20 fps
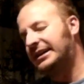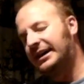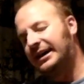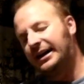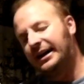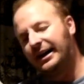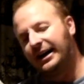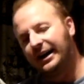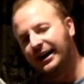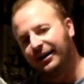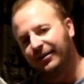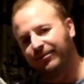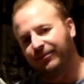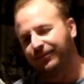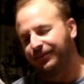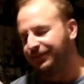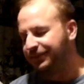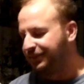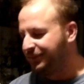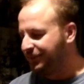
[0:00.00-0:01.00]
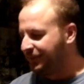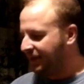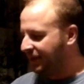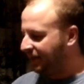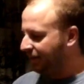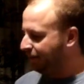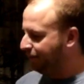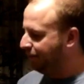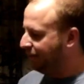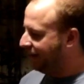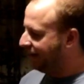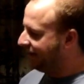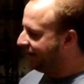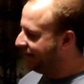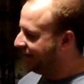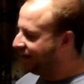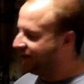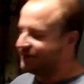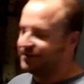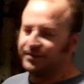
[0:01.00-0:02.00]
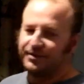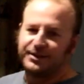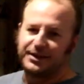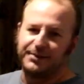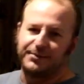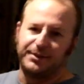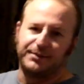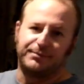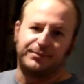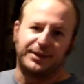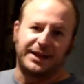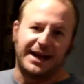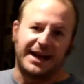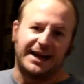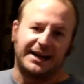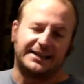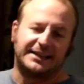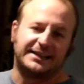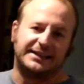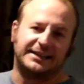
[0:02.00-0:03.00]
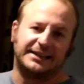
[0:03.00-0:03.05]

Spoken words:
But they also come in black